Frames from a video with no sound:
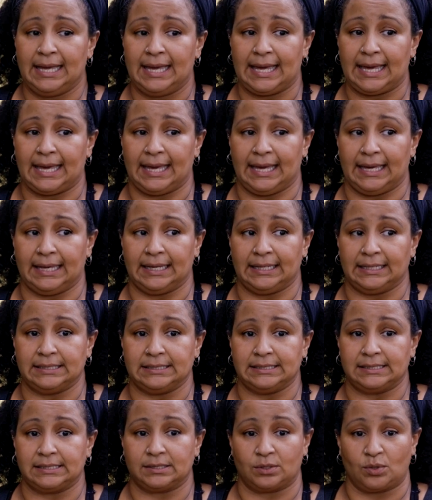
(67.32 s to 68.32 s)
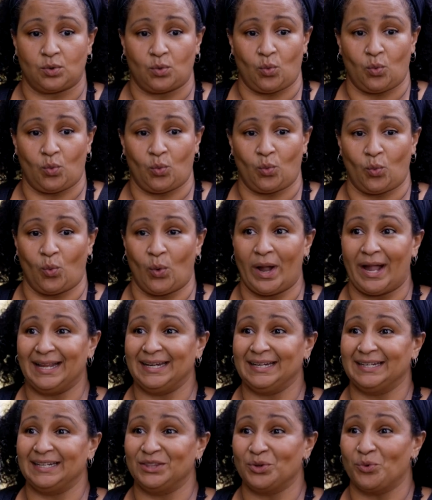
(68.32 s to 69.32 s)
And
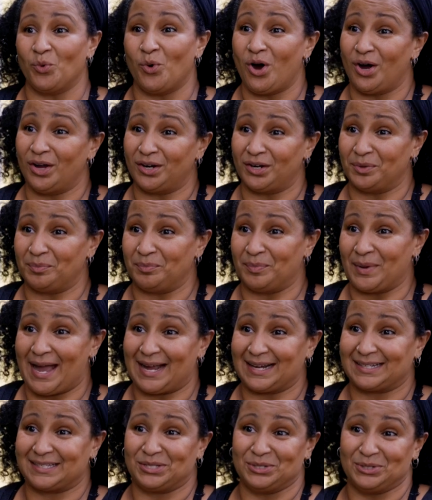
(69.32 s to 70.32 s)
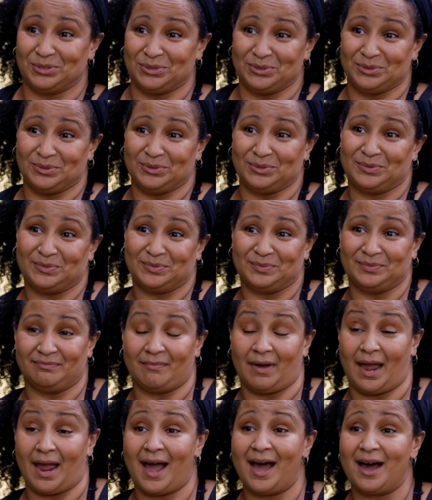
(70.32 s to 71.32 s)
waded in the water back to
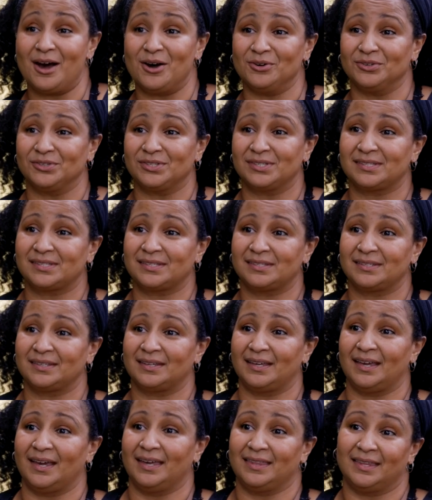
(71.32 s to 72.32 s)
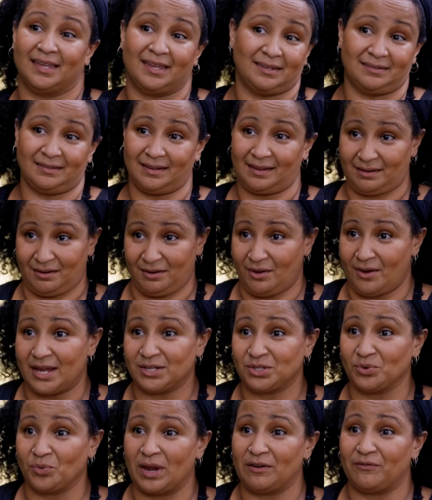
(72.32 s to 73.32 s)
my house, and then
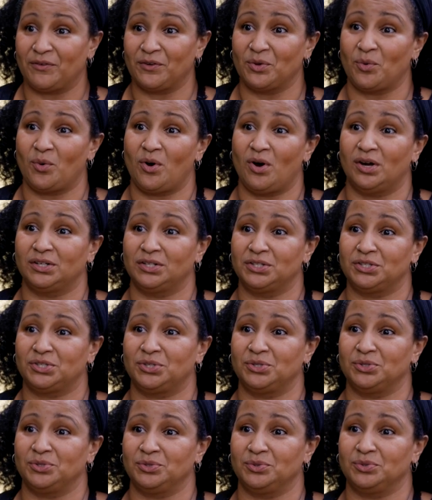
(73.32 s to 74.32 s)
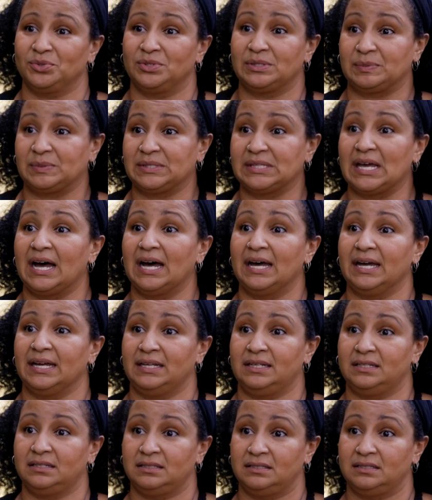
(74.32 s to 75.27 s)
had to wait for the water to subside